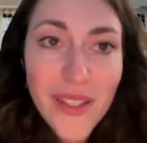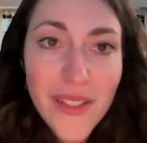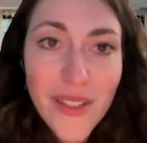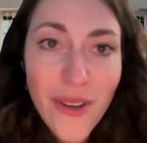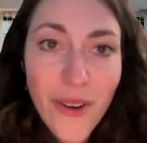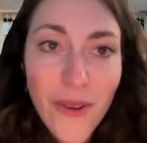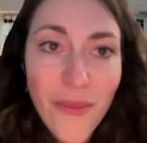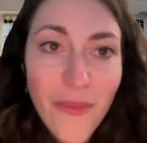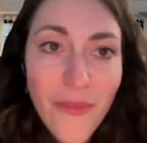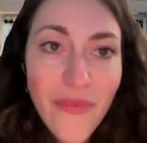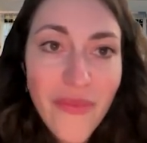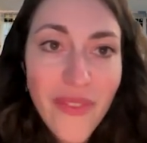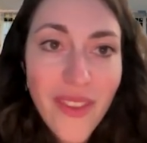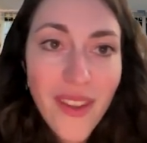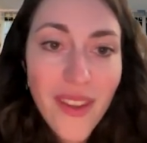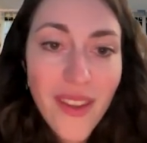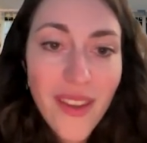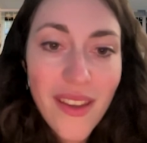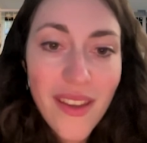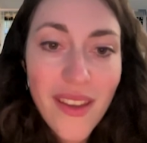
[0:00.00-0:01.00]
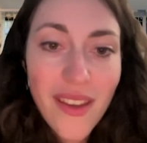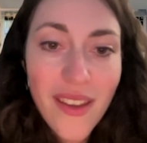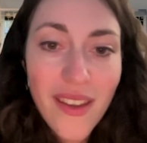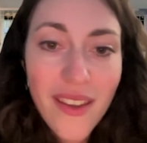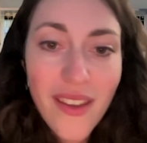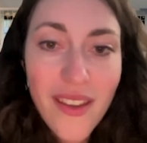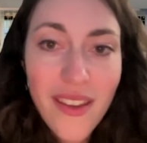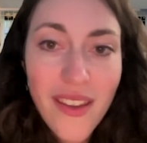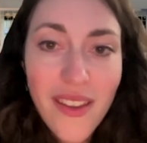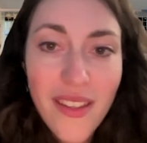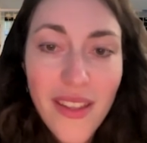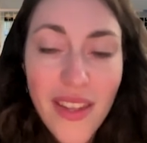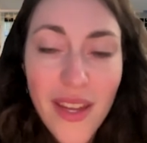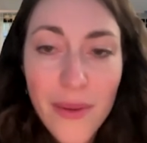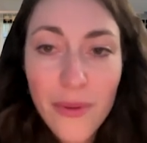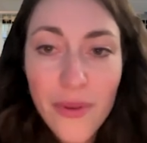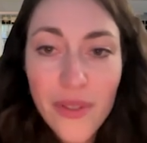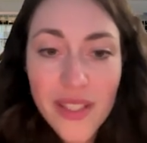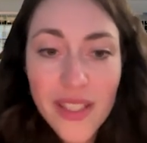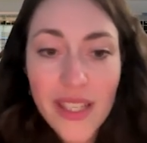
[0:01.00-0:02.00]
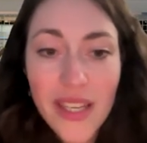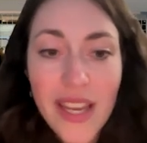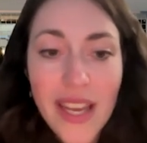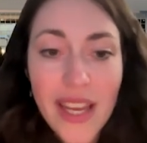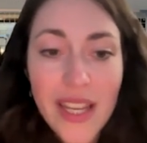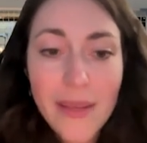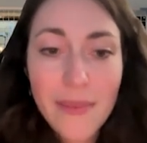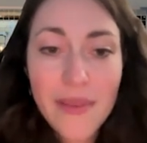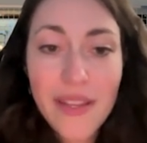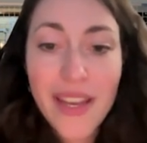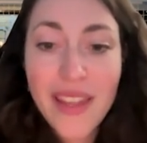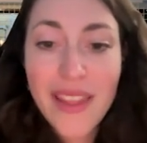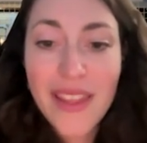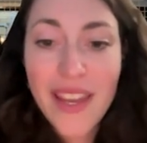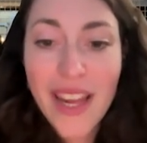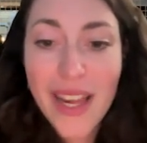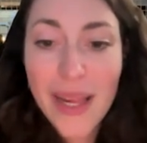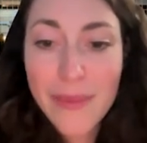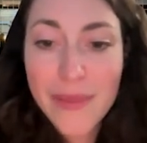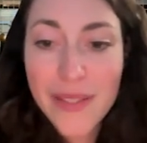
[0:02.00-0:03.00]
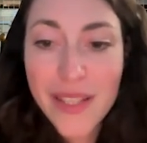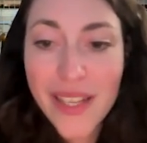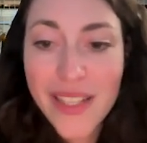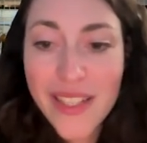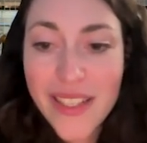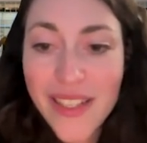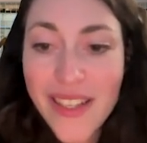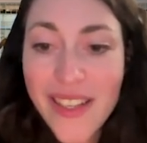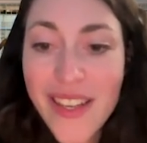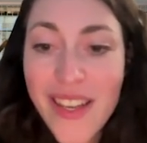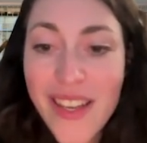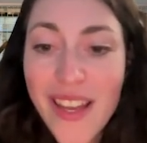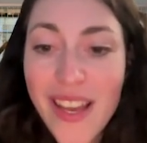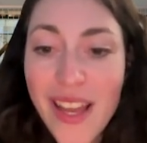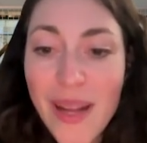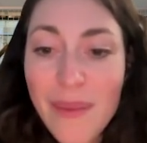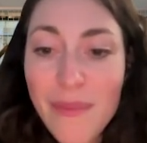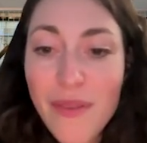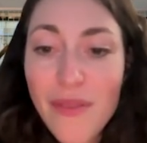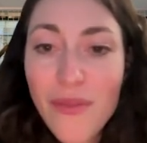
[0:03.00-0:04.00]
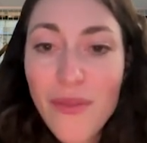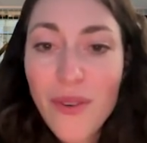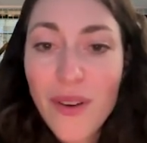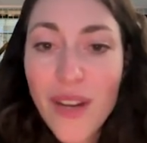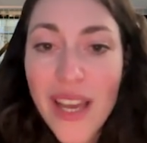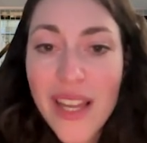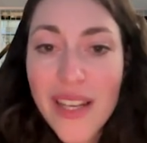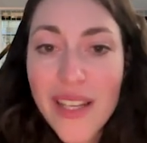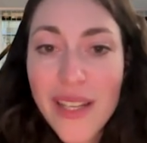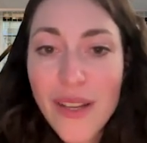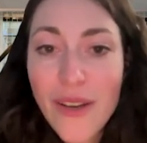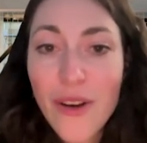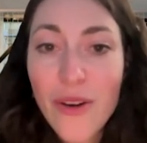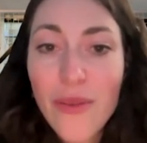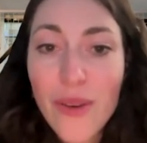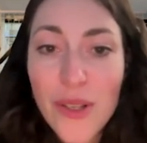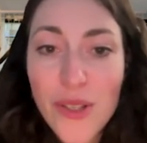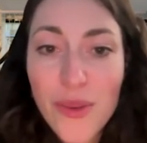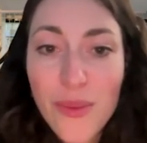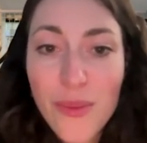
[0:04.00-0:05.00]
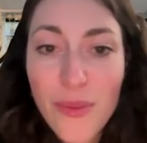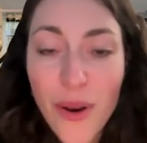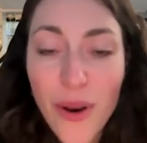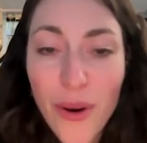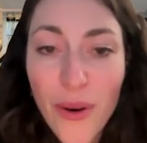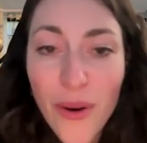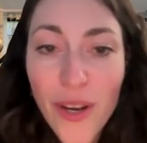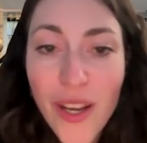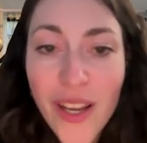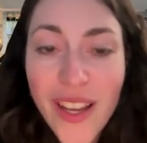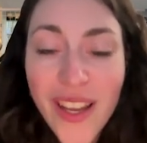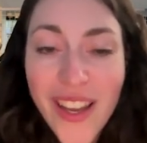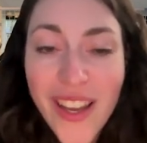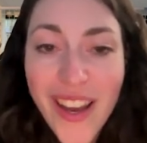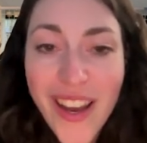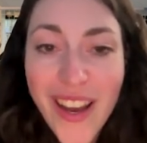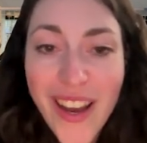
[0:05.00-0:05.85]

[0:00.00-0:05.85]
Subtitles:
So that was the Academy and the Help Center. And before handing over to Mo,